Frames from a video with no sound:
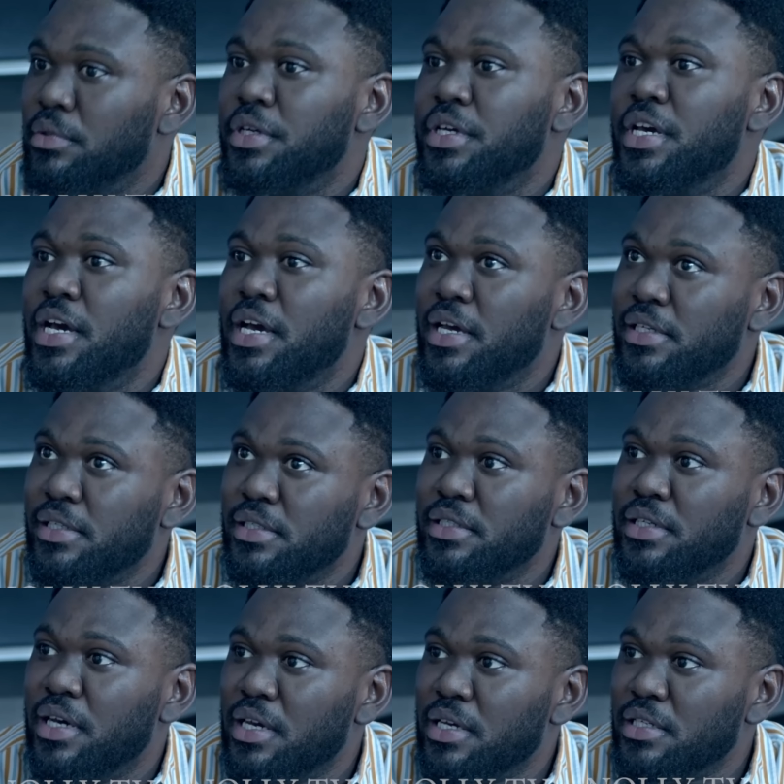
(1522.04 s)
Yes,
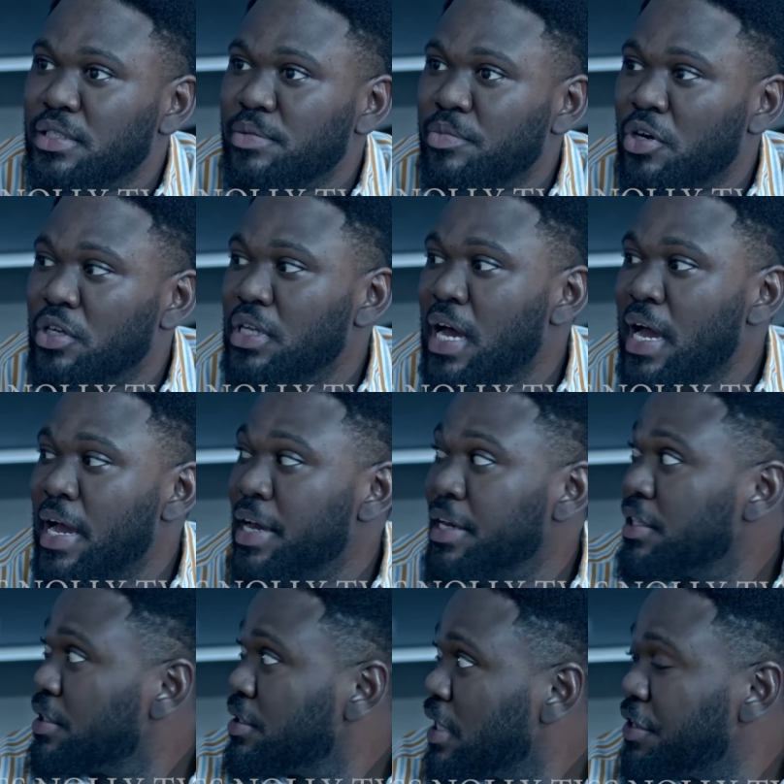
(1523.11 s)
yes. But
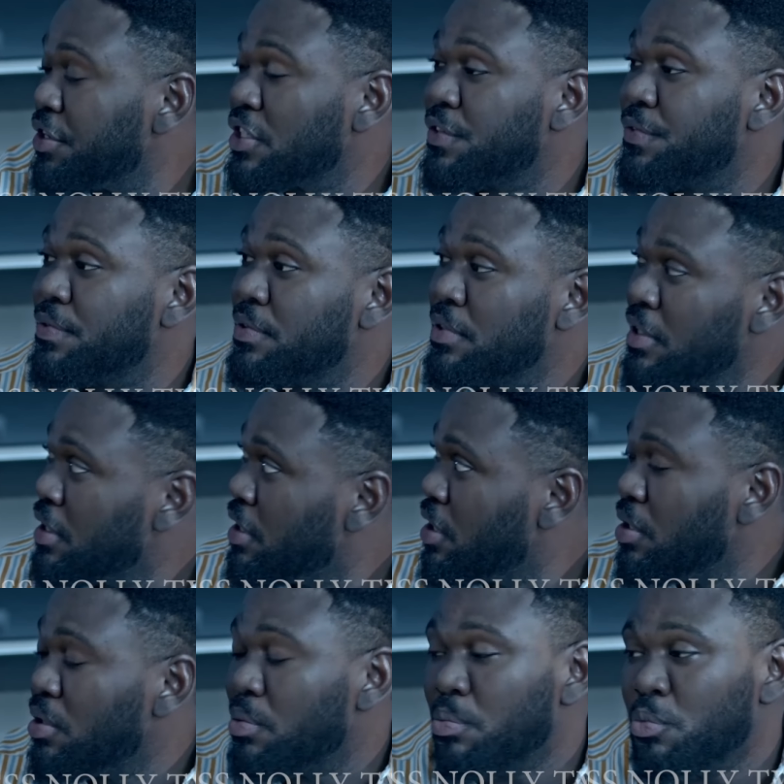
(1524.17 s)
I just
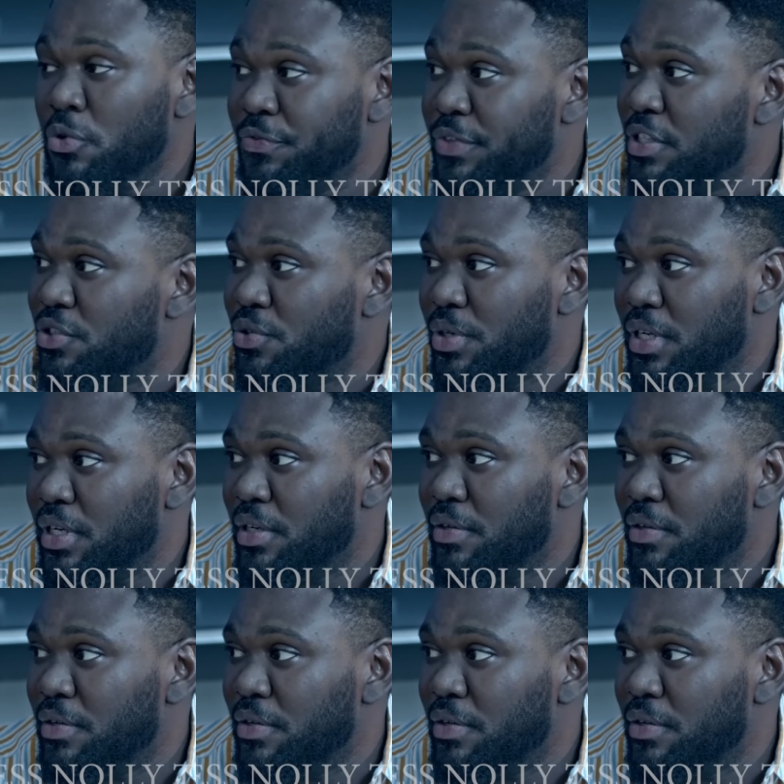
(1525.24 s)
moved in today,